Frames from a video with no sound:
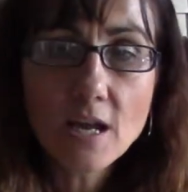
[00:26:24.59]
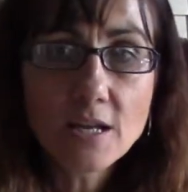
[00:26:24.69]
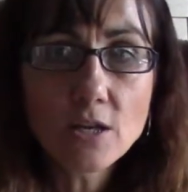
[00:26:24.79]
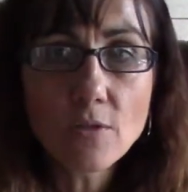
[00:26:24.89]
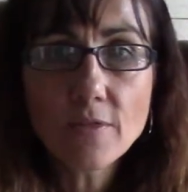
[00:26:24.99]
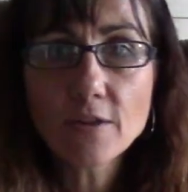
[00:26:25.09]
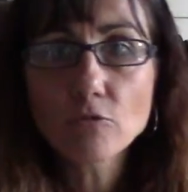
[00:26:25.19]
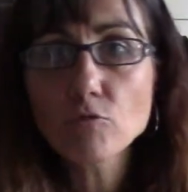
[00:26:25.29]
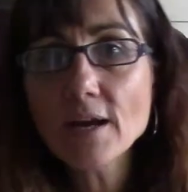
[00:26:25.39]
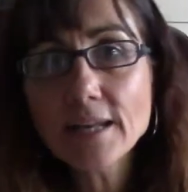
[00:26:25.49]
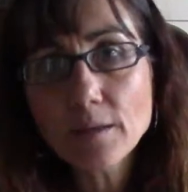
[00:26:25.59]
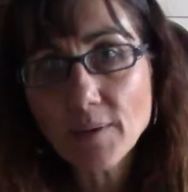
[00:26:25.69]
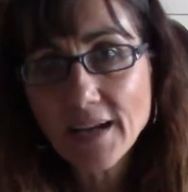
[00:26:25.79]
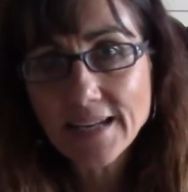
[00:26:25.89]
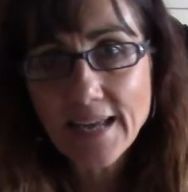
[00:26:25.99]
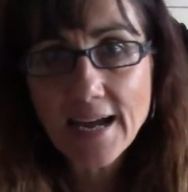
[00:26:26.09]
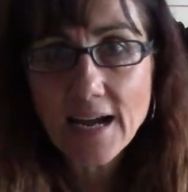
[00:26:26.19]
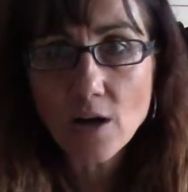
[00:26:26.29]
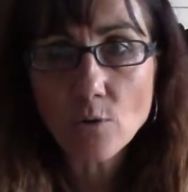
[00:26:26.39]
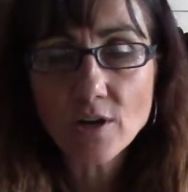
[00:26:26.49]
you know, that they're ready to buy
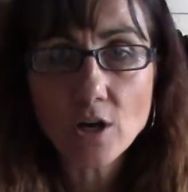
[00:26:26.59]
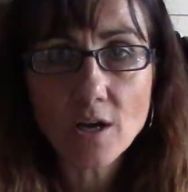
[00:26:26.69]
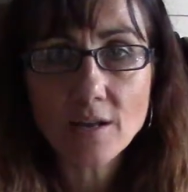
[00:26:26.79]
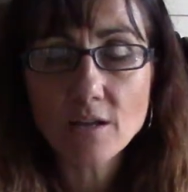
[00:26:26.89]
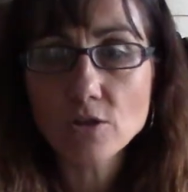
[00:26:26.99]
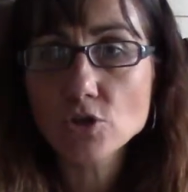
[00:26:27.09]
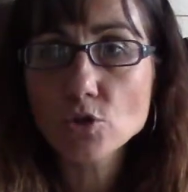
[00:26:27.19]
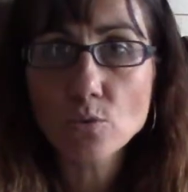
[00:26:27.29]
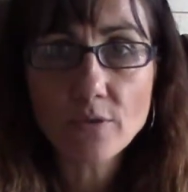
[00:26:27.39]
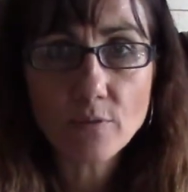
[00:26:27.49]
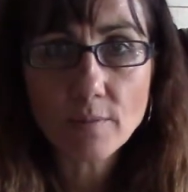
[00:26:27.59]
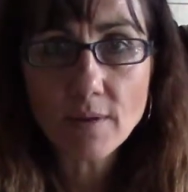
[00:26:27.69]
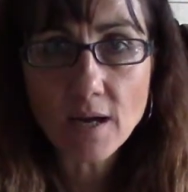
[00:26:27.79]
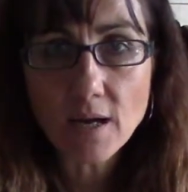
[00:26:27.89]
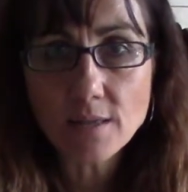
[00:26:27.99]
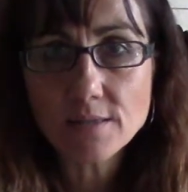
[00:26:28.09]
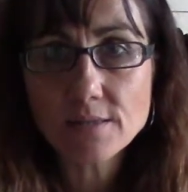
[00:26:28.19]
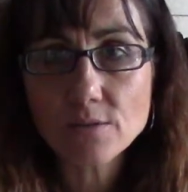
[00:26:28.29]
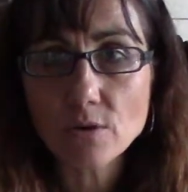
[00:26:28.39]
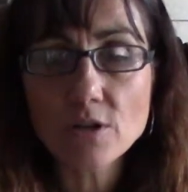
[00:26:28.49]
now and not in 2 or 3
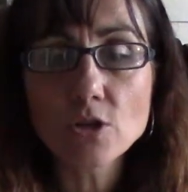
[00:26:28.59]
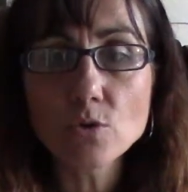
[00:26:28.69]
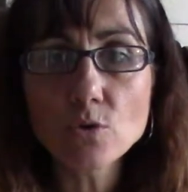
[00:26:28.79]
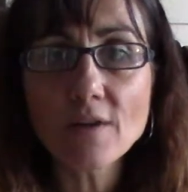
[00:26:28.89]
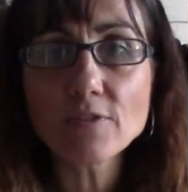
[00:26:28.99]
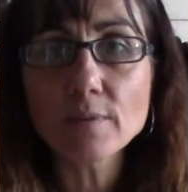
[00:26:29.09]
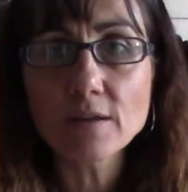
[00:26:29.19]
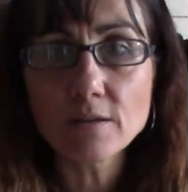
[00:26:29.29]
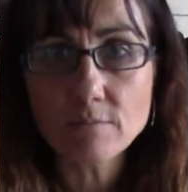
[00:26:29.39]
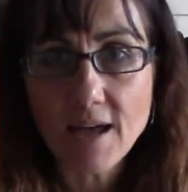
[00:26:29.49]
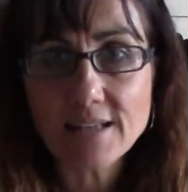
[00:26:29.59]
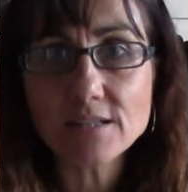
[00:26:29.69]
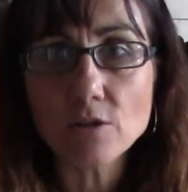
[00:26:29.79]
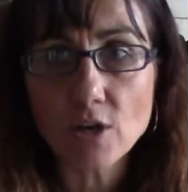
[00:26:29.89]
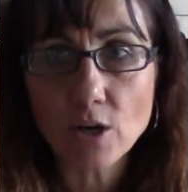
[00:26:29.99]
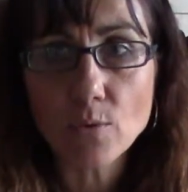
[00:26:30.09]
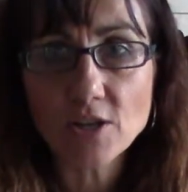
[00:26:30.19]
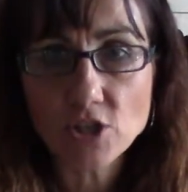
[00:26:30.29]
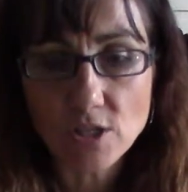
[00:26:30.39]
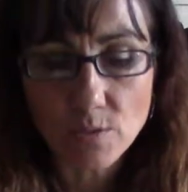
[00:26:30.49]
months, or, you know, you have to ask a lot of
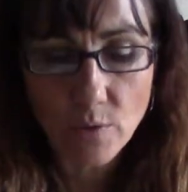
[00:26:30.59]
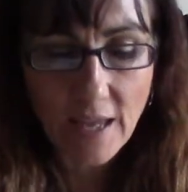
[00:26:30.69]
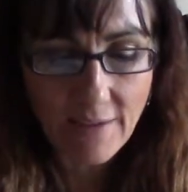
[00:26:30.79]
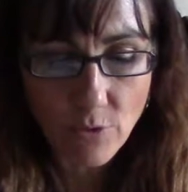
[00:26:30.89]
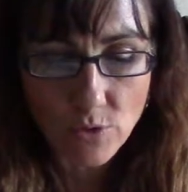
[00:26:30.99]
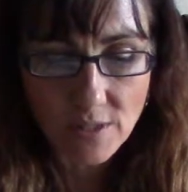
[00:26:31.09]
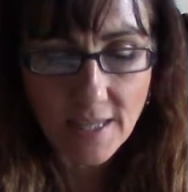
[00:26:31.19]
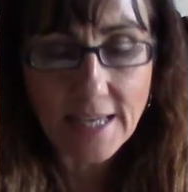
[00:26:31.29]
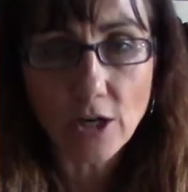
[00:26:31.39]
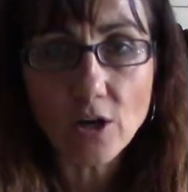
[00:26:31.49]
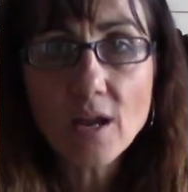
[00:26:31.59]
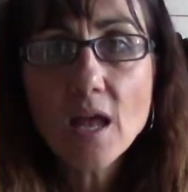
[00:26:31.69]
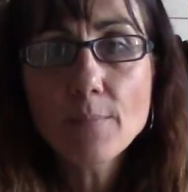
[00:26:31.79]
questions, and we have those later,